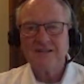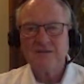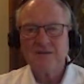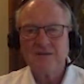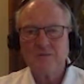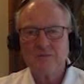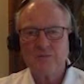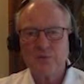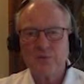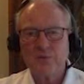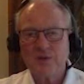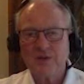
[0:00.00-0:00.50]

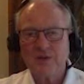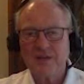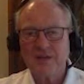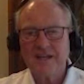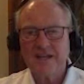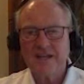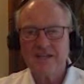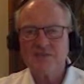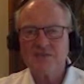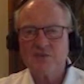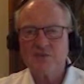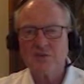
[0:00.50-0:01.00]
put
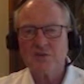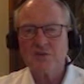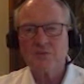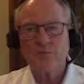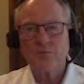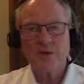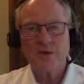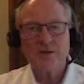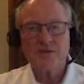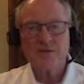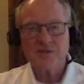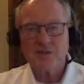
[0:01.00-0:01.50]
inks on the
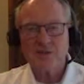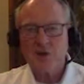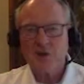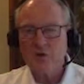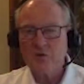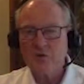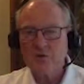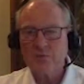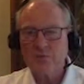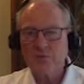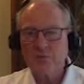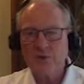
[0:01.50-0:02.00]
press, told
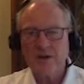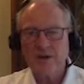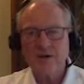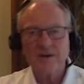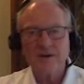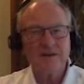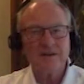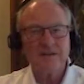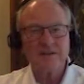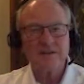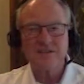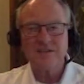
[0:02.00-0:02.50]
the printer
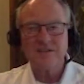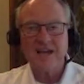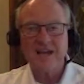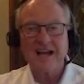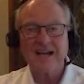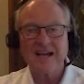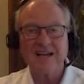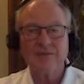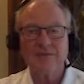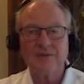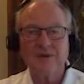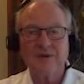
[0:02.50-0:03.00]

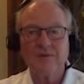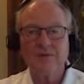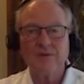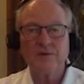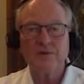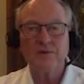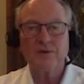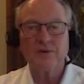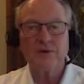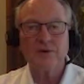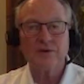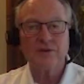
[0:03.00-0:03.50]
exactly what we
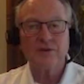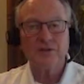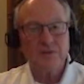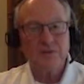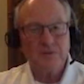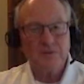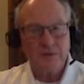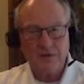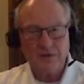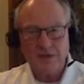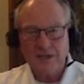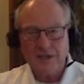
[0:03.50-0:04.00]
were going to do. We're
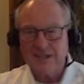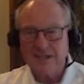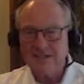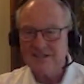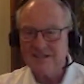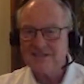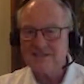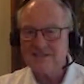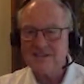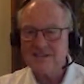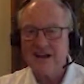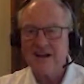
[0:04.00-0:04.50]
going to hit the
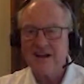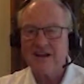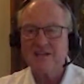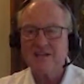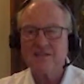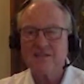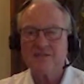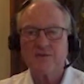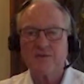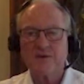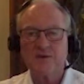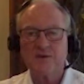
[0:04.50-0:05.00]
solids
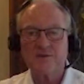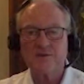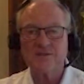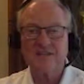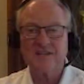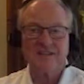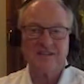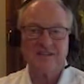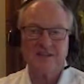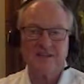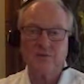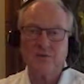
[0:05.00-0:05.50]
first,
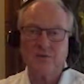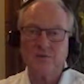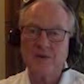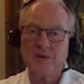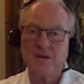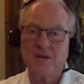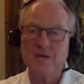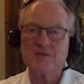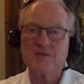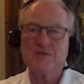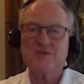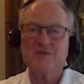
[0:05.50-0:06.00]
then we'll
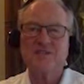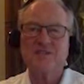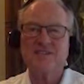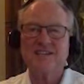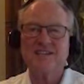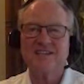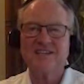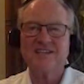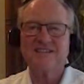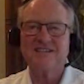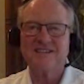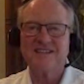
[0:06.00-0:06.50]
measure the
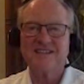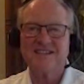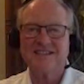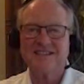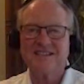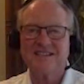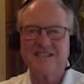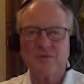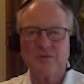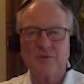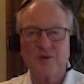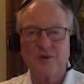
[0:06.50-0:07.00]
density and
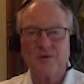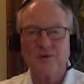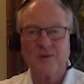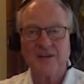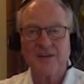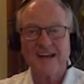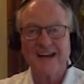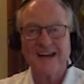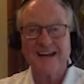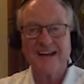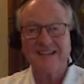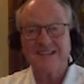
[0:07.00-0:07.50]
see where we
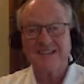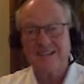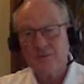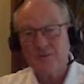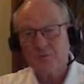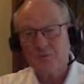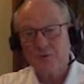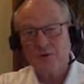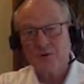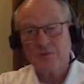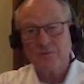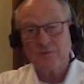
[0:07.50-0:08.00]
at, and then
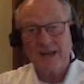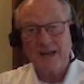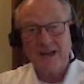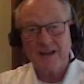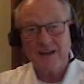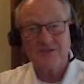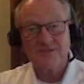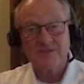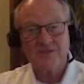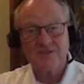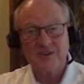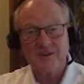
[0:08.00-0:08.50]
we'll
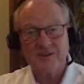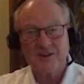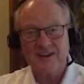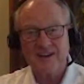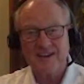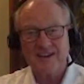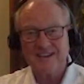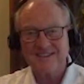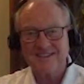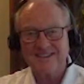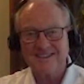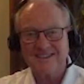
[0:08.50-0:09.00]
balance the
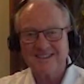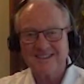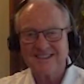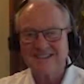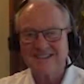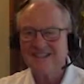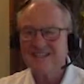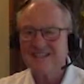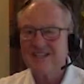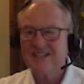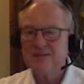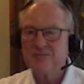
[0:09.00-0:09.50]
grays.
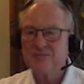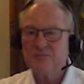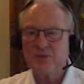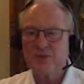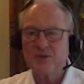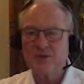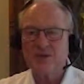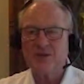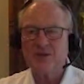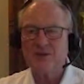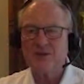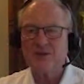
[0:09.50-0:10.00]
Put
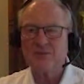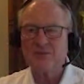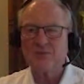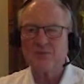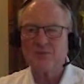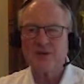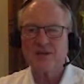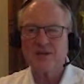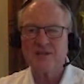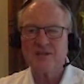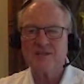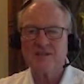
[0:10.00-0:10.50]
it on the
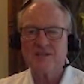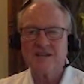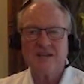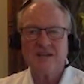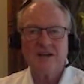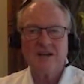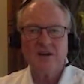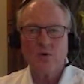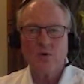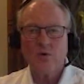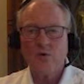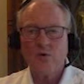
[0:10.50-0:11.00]
press,
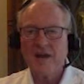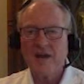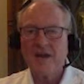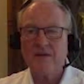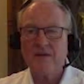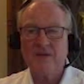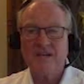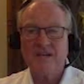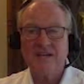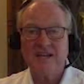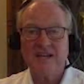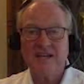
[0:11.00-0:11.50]
wham,
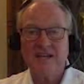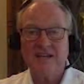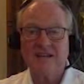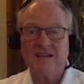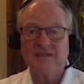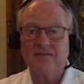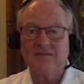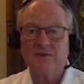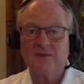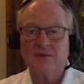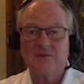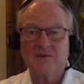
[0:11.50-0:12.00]
it hit the
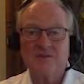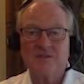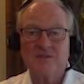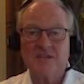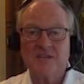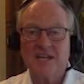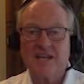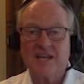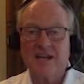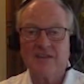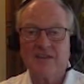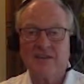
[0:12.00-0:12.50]
first
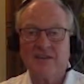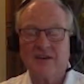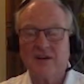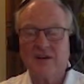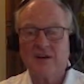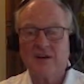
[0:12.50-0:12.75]
thing. I thought,